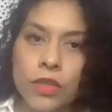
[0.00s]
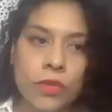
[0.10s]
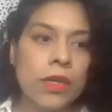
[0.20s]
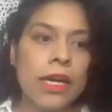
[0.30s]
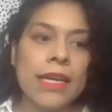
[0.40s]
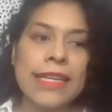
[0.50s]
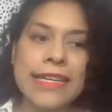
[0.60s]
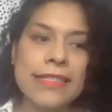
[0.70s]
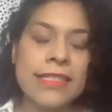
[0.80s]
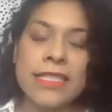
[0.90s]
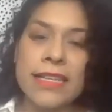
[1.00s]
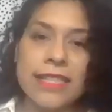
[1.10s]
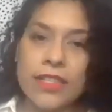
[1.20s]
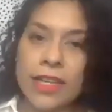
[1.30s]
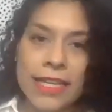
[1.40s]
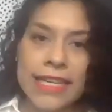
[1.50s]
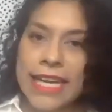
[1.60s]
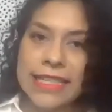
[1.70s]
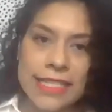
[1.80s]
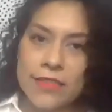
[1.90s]
you, ladies and gents, that you're gonna
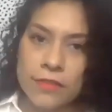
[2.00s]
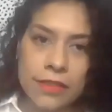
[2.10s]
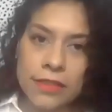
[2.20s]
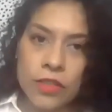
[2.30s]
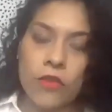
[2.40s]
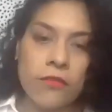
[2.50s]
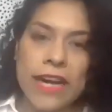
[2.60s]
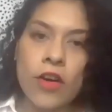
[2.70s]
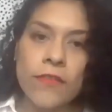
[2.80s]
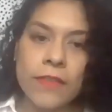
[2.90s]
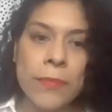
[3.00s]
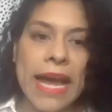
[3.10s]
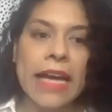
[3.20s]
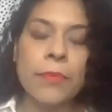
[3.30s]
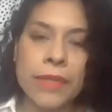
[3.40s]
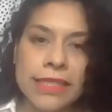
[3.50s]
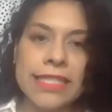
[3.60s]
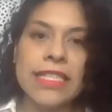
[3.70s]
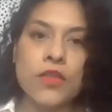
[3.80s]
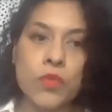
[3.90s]
get this, right off the bat, but
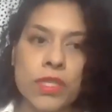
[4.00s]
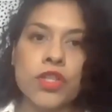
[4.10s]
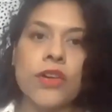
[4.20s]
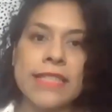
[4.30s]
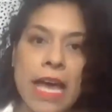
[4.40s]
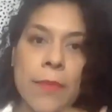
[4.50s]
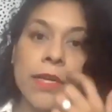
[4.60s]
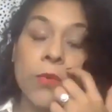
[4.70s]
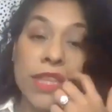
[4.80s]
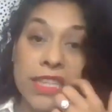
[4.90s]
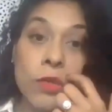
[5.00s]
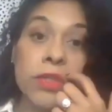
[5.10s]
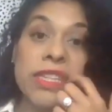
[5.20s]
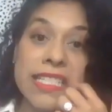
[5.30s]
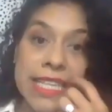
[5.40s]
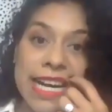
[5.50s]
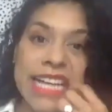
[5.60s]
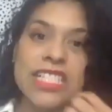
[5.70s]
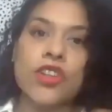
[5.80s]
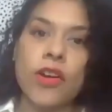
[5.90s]
this is what starts happening with little things that I
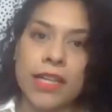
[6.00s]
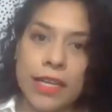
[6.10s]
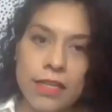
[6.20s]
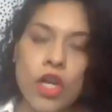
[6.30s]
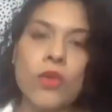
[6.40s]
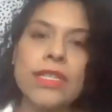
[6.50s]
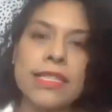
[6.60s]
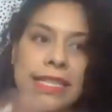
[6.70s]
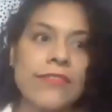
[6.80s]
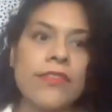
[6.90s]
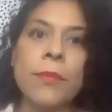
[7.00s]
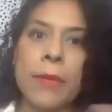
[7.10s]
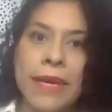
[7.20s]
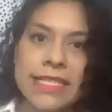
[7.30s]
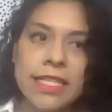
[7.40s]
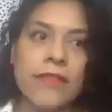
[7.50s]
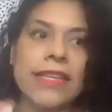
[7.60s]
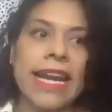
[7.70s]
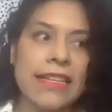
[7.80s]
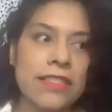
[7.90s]
started noticing, even about myself,
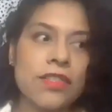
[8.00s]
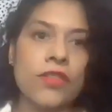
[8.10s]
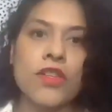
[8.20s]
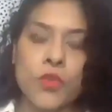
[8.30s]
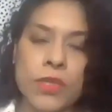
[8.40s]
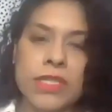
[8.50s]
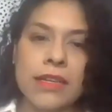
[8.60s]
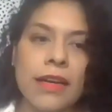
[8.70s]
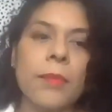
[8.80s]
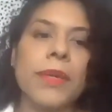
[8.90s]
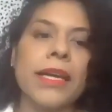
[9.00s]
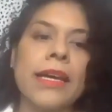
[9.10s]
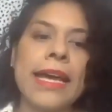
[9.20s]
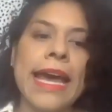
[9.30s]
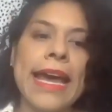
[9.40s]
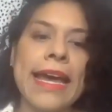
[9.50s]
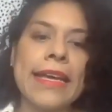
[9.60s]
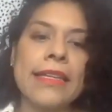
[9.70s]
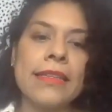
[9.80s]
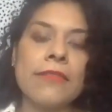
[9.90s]
that I had to start switching up.
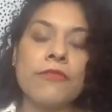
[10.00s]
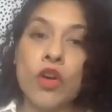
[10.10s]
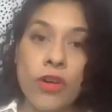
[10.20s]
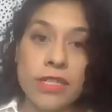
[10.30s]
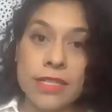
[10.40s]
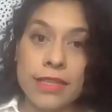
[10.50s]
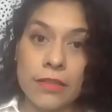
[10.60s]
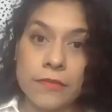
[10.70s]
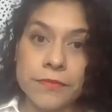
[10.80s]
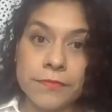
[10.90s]
And record yourself